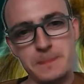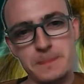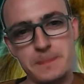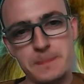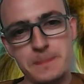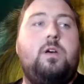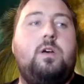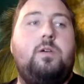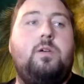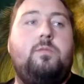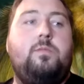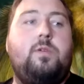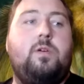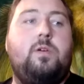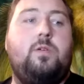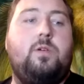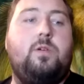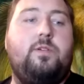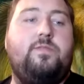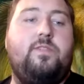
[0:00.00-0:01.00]
Um,
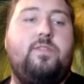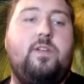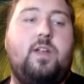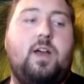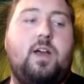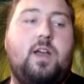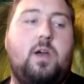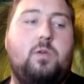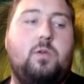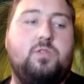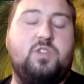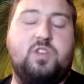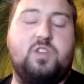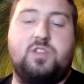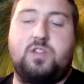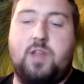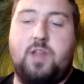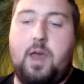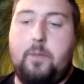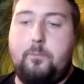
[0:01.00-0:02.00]
I feel like I was
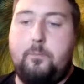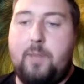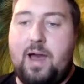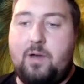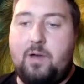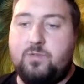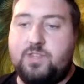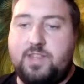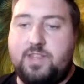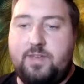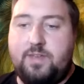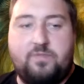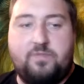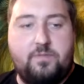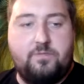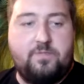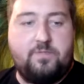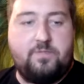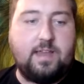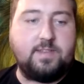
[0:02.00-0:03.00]
just like bouncing
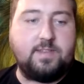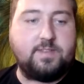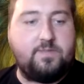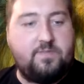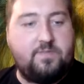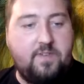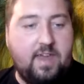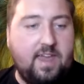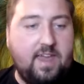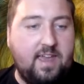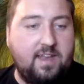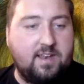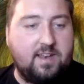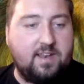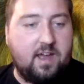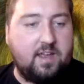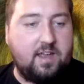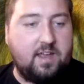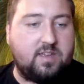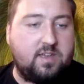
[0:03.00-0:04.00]
from thing to thing,
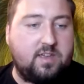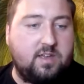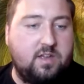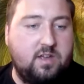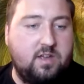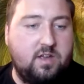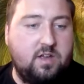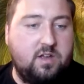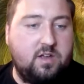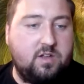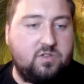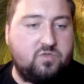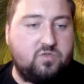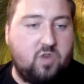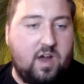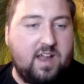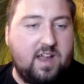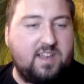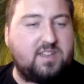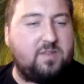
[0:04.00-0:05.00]
like
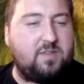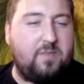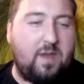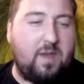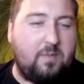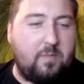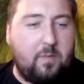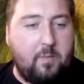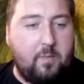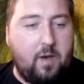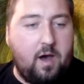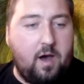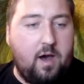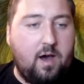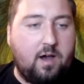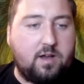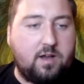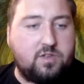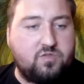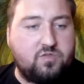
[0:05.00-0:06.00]
trying to make my
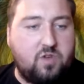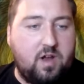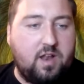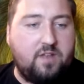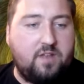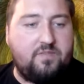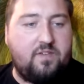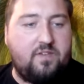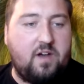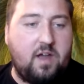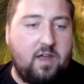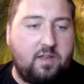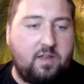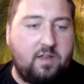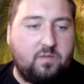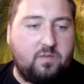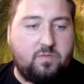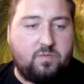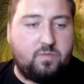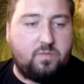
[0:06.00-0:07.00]
mark, trying to
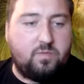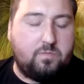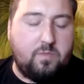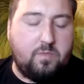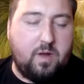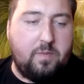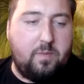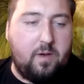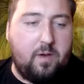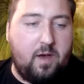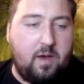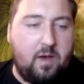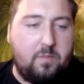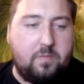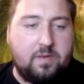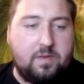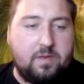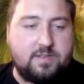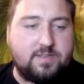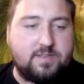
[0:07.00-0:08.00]
find my
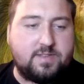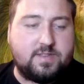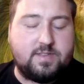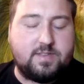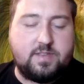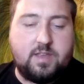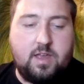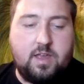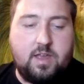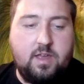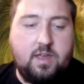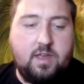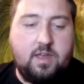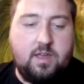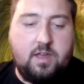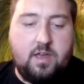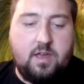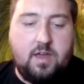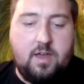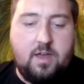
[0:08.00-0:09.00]
purpose,
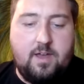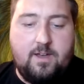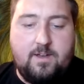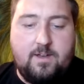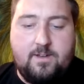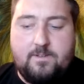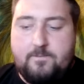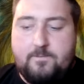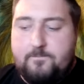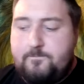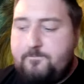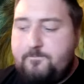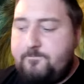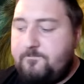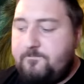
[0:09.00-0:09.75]
um,